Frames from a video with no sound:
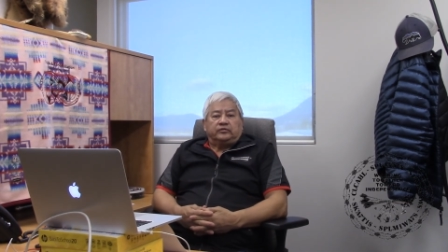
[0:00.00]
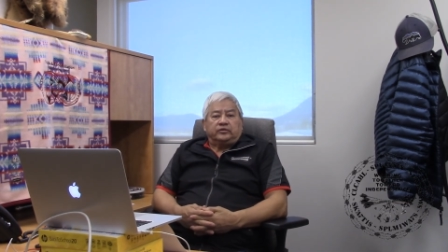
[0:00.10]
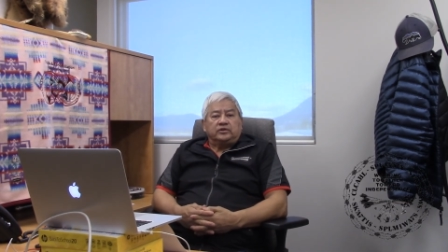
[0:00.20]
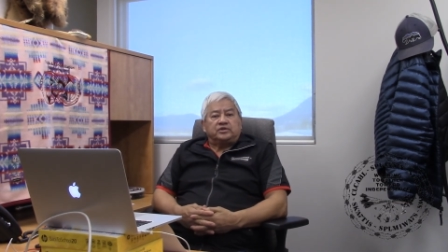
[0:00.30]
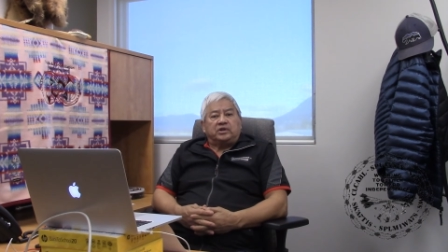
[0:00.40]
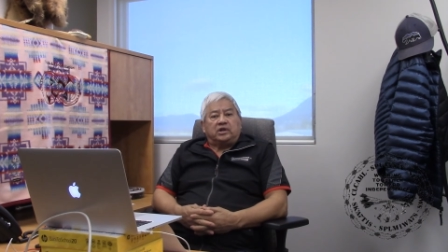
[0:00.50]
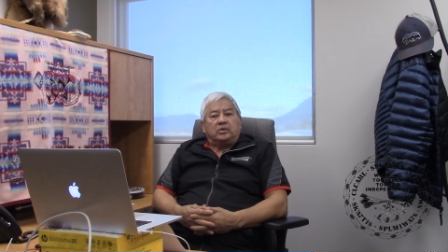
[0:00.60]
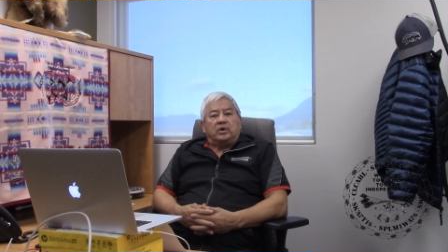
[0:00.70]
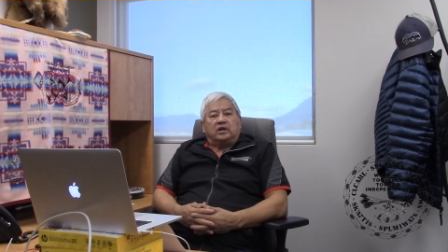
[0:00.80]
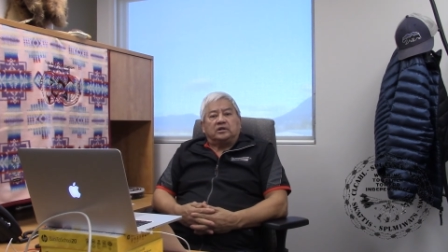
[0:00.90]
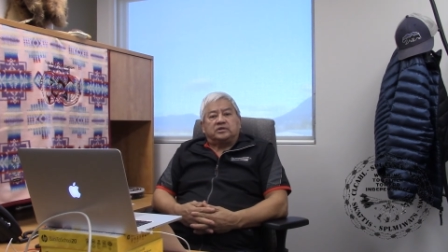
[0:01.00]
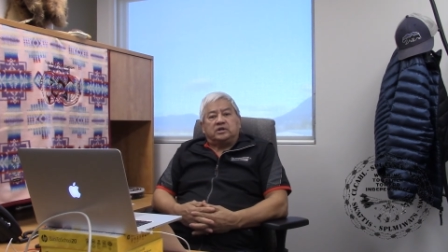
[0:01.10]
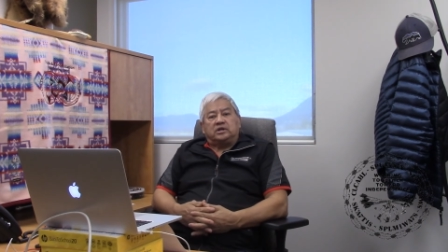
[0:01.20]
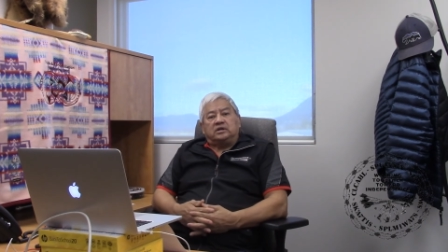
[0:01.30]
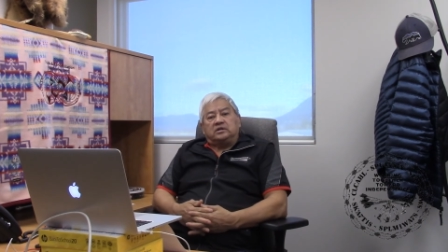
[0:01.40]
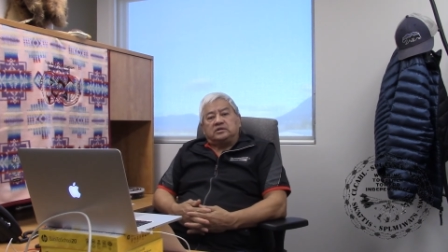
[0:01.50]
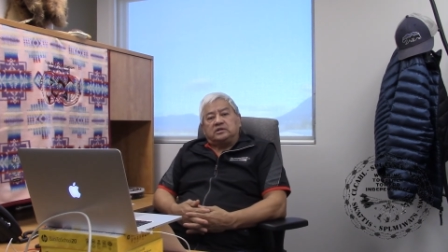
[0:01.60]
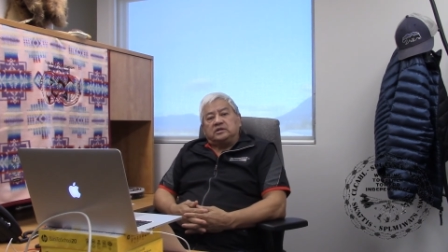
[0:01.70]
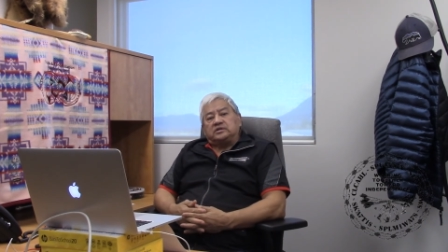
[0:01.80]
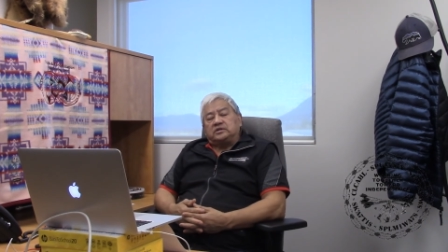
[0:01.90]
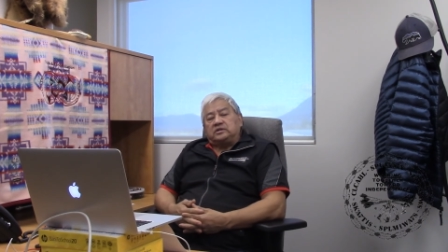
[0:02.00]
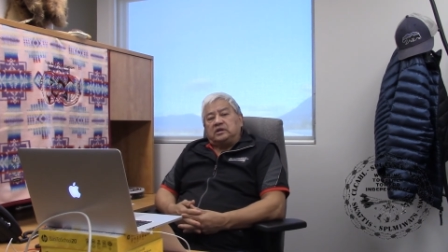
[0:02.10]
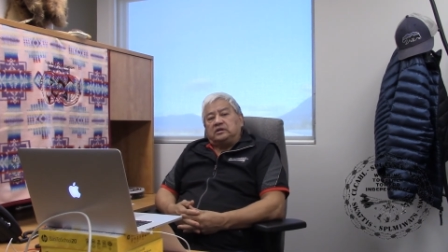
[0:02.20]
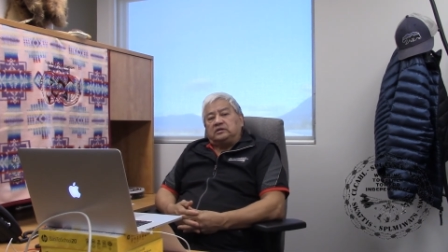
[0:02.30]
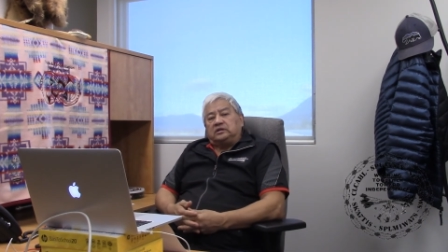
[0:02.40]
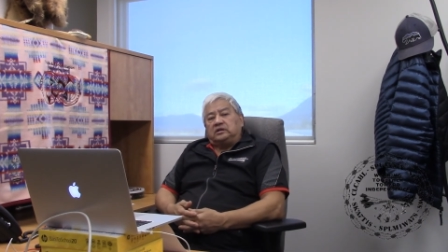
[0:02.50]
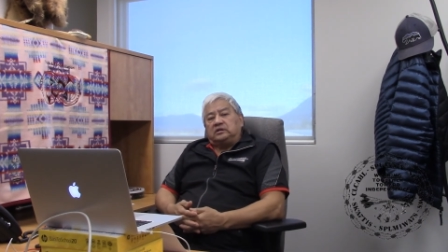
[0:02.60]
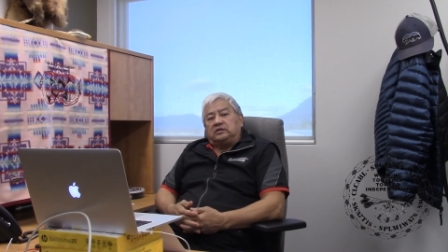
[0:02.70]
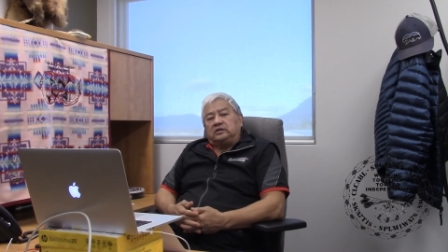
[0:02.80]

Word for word: first thing I want to say is this, is that uh,